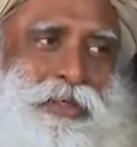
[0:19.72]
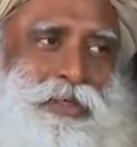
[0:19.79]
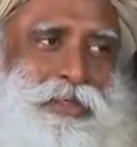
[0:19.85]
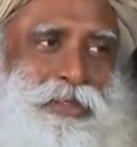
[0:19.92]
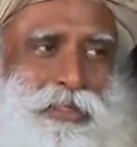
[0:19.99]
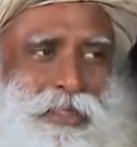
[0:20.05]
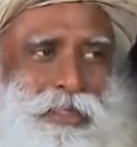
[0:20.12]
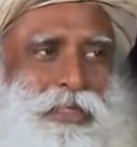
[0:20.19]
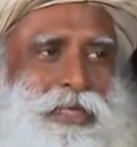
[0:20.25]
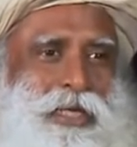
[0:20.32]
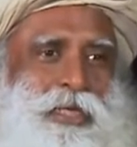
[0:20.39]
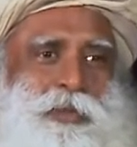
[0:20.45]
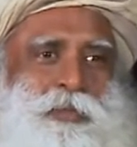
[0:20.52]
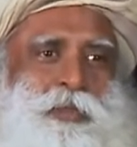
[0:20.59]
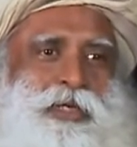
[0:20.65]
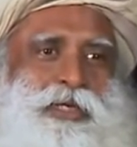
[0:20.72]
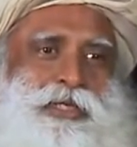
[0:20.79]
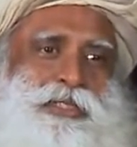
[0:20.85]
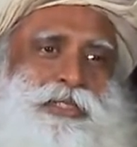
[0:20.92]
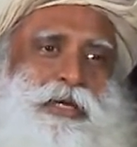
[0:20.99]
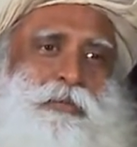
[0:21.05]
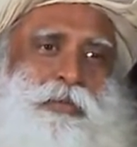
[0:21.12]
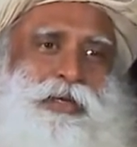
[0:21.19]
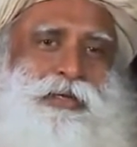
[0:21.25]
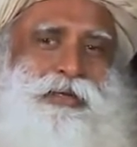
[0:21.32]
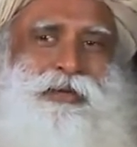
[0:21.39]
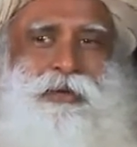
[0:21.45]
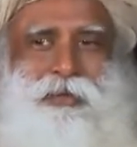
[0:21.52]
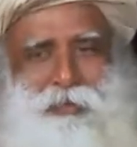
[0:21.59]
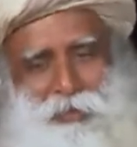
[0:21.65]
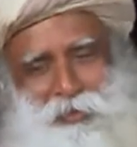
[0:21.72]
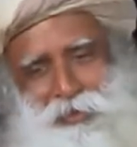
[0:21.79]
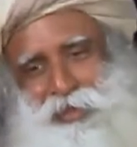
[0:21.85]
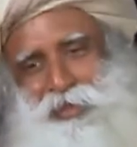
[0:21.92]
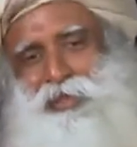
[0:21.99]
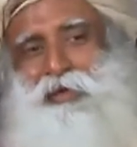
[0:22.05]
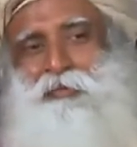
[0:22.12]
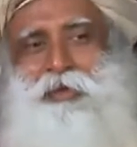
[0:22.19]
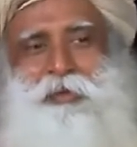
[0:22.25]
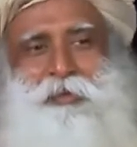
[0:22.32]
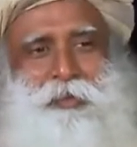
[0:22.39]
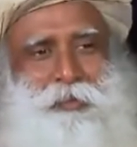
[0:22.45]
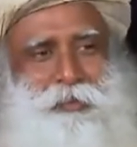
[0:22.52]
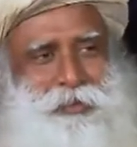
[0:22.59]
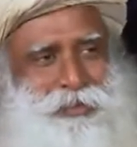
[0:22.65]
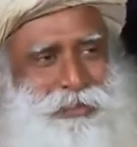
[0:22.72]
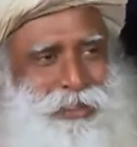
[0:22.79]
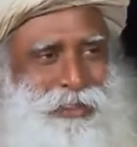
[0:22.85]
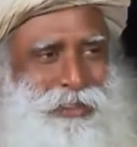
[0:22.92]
Suddenly I speak in Tamil, all the Tamil people start